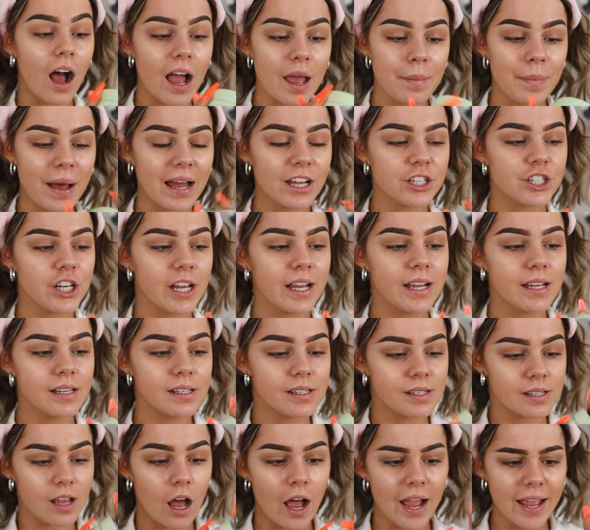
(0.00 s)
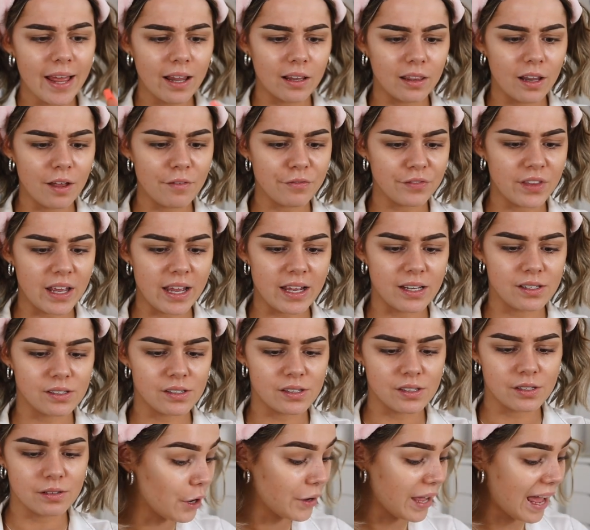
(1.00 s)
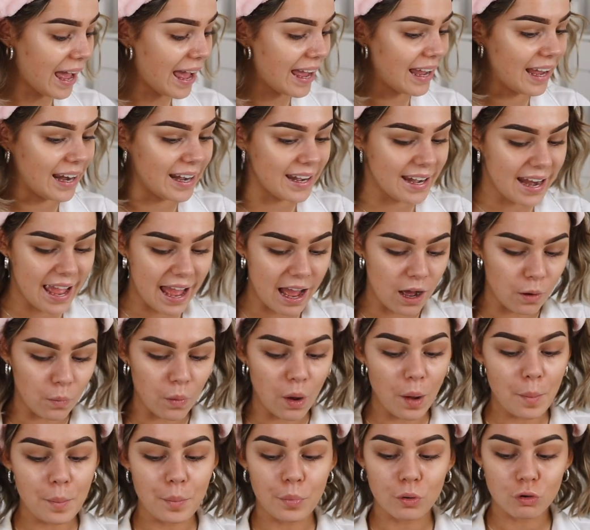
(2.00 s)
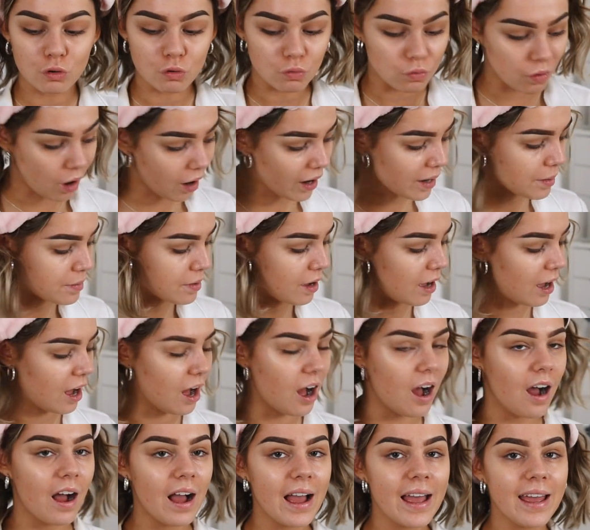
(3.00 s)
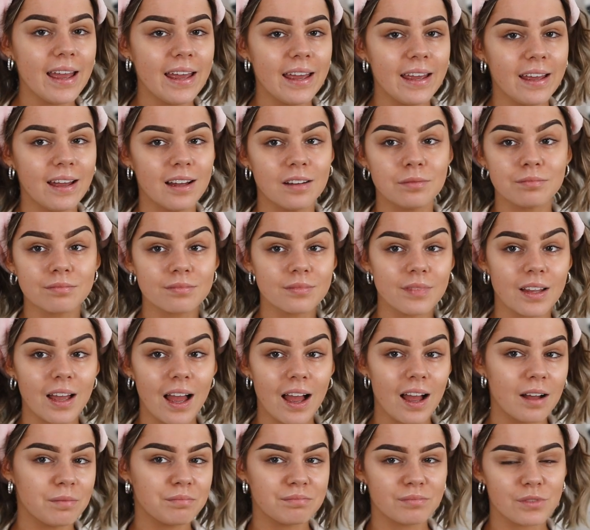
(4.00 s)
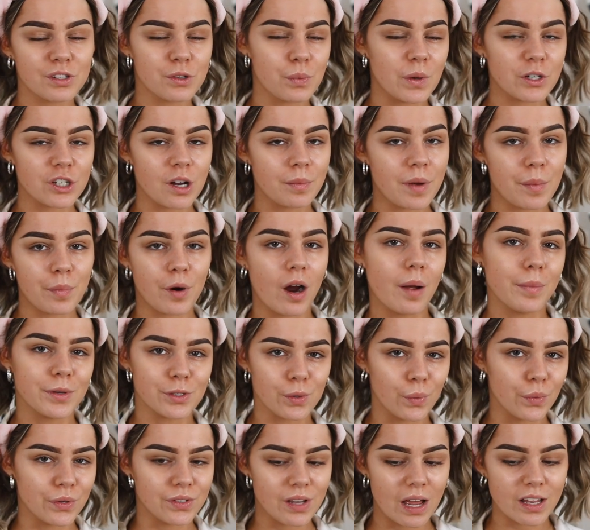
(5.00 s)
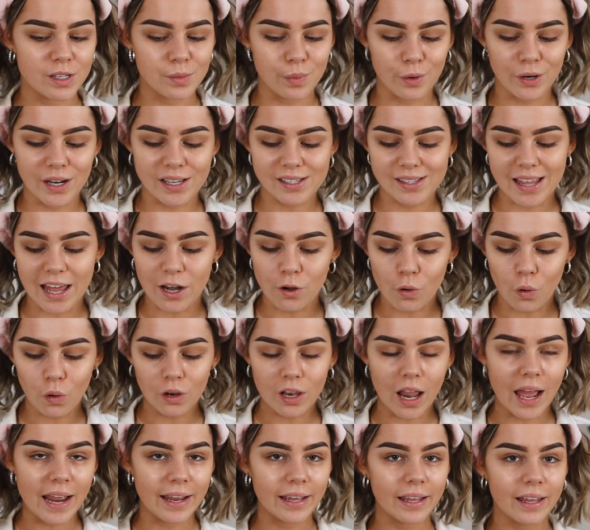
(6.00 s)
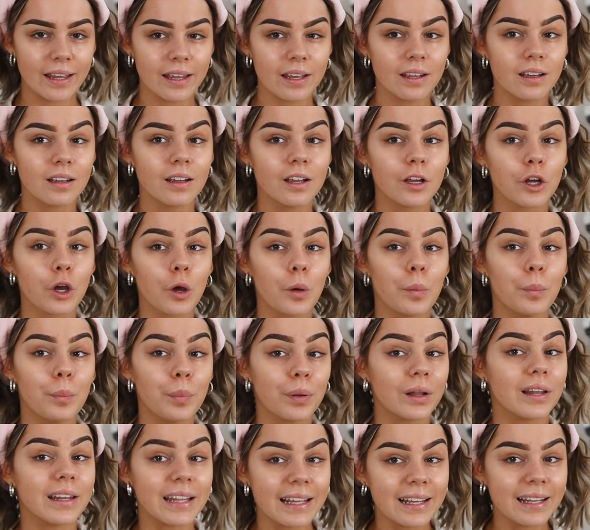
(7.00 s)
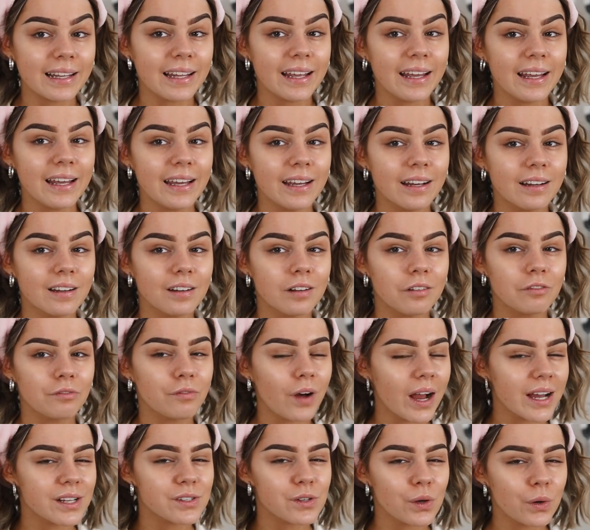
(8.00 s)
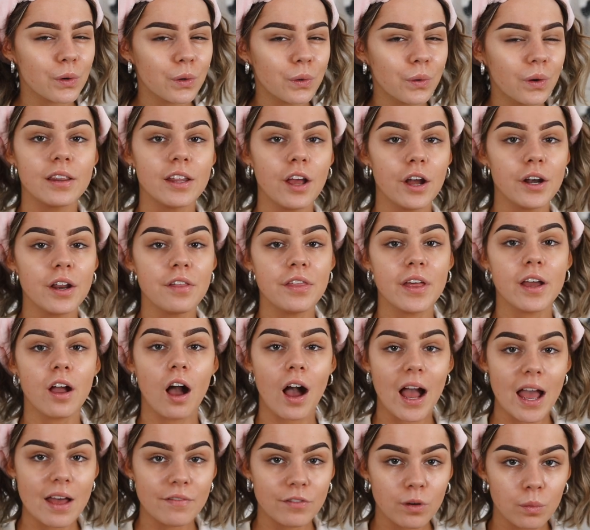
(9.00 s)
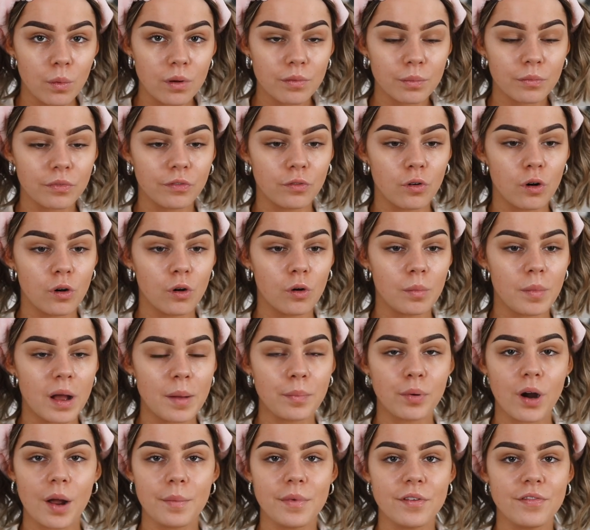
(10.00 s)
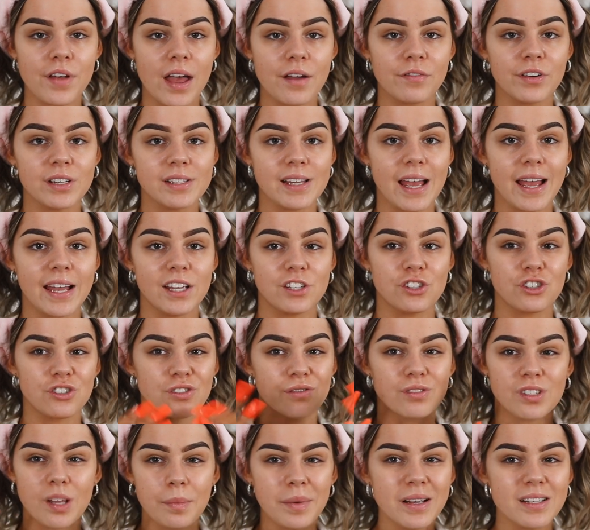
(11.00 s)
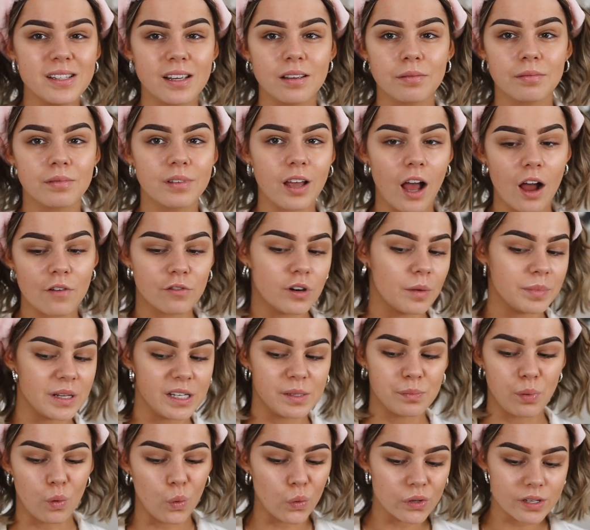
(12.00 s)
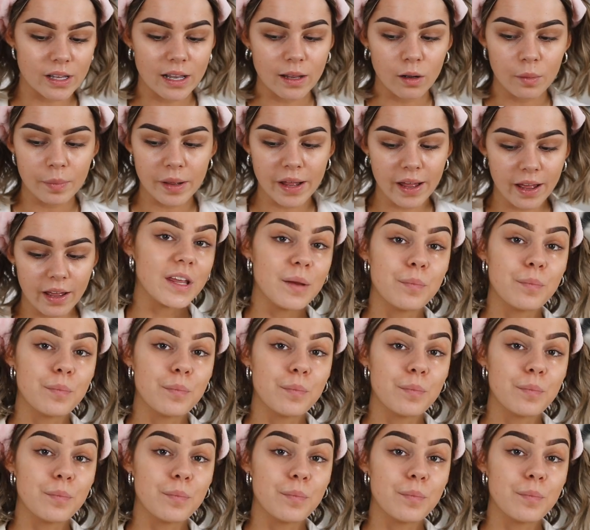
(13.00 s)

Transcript: Eye Patches. I love these. Okay, now, primer. I switch up my primers all the time, to be honest. They're not like completely vital. The only thing I ever want for my primer for every day is something to cover up these pores a little bit.